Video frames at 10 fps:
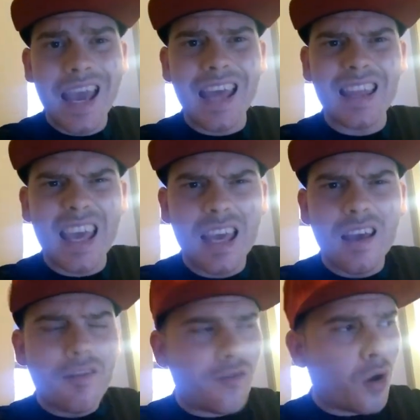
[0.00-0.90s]
and they
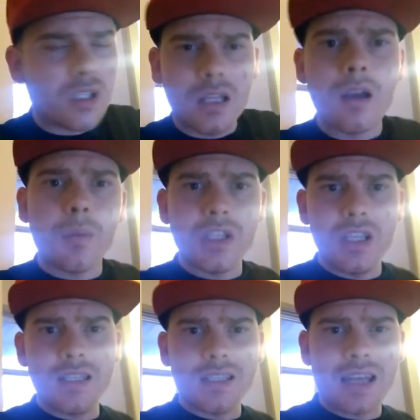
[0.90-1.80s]
falsely come in
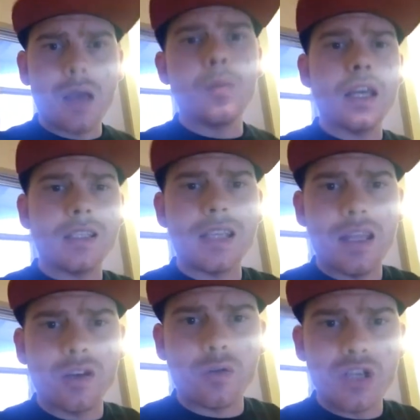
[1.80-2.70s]
Jesus' name and say
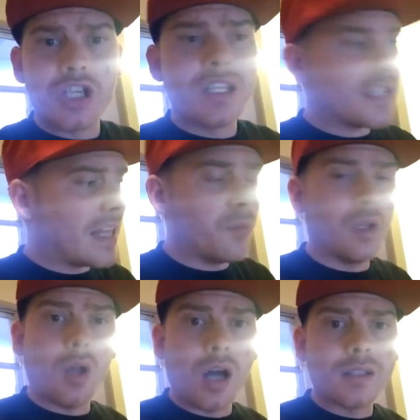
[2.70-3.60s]
they're Christians and they
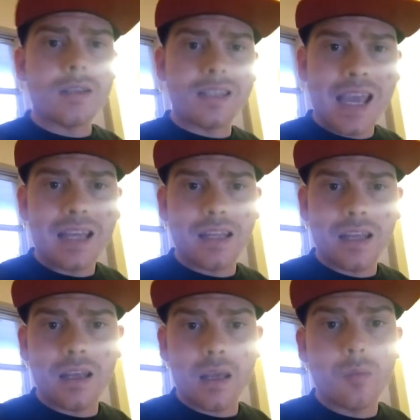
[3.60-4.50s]
belong to
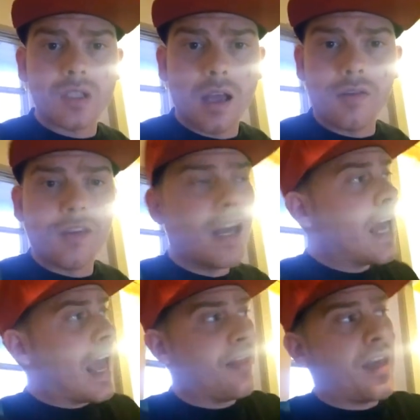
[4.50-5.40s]
Satan himself,
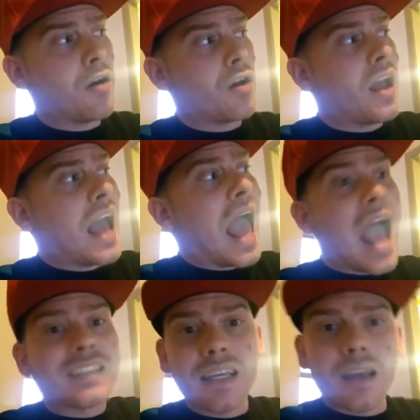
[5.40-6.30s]
and they are
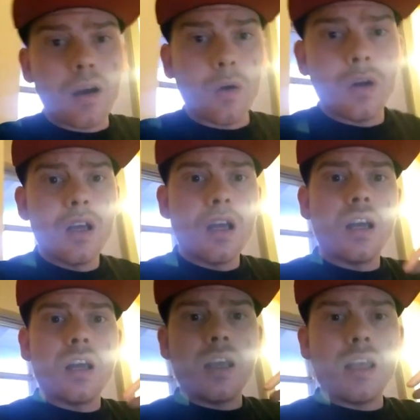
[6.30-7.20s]
acting out,
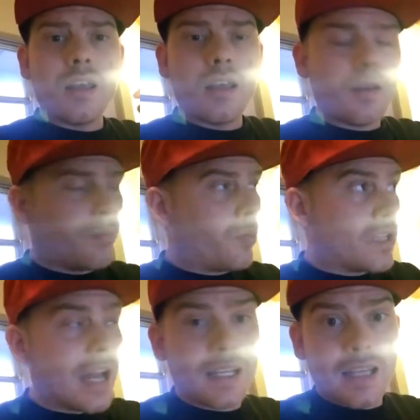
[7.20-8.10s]

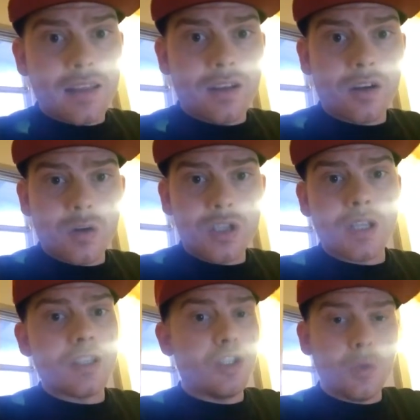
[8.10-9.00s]
pretending that they're
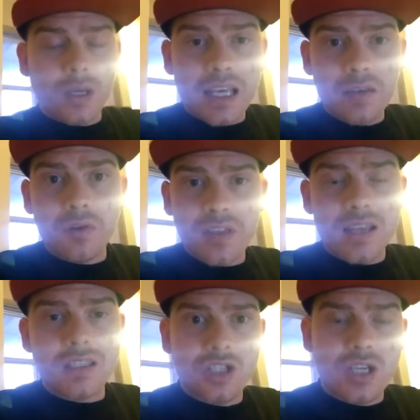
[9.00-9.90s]
Christians, doing evil
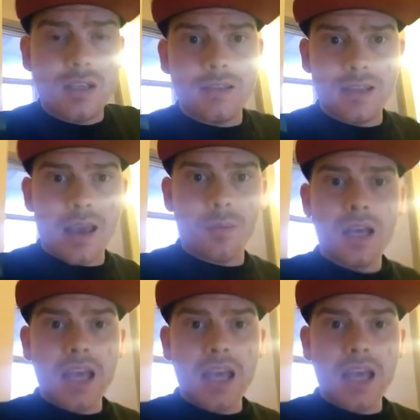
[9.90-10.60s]
things in Jesus' name.